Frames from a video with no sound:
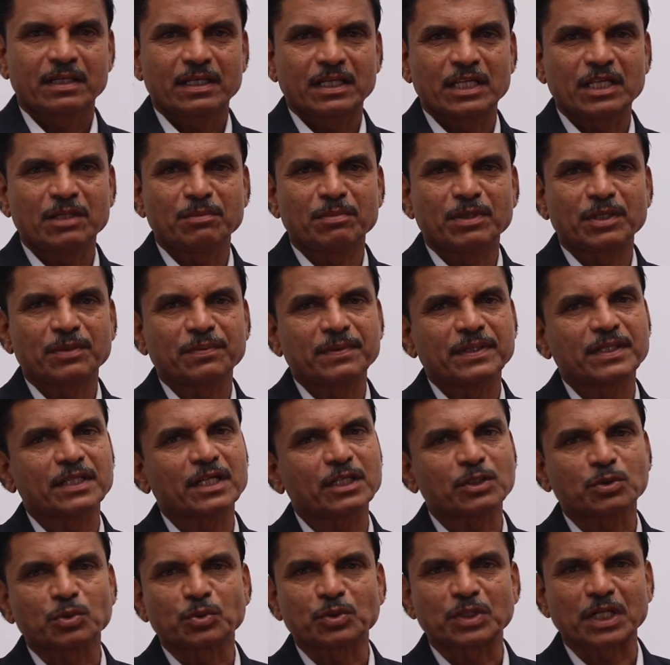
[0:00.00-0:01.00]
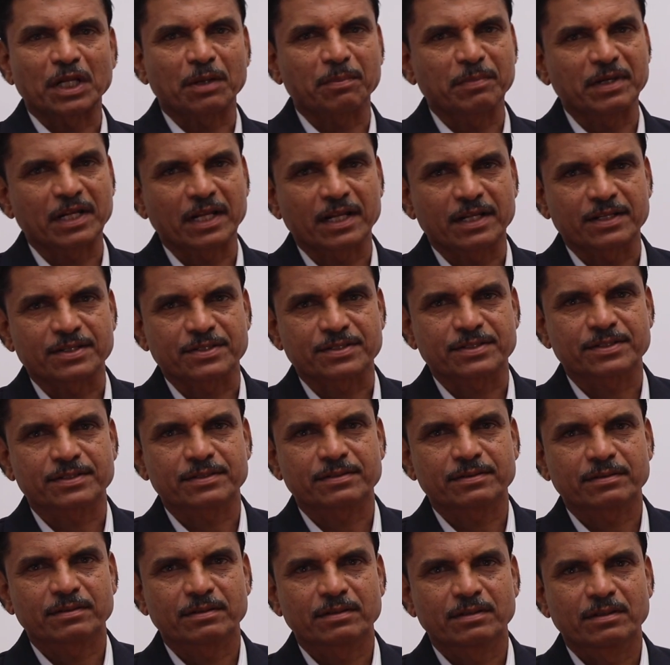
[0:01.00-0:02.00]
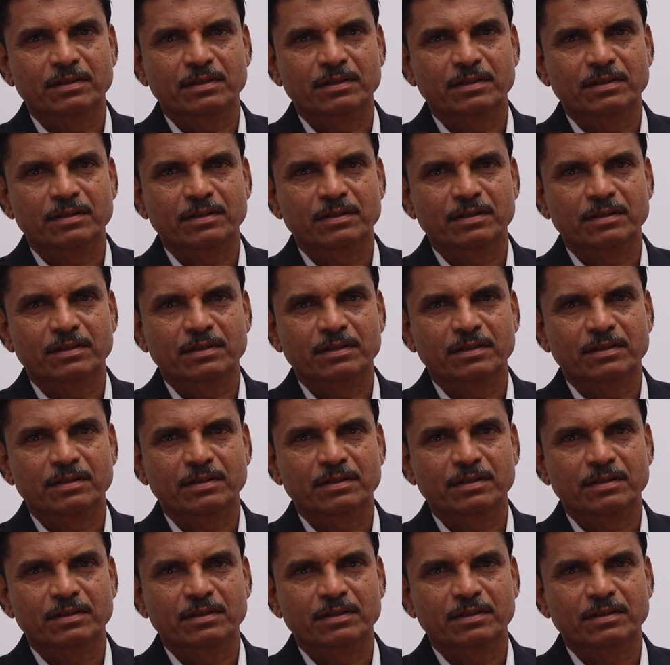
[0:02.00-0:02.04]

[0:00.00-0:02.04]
in between the two terminals.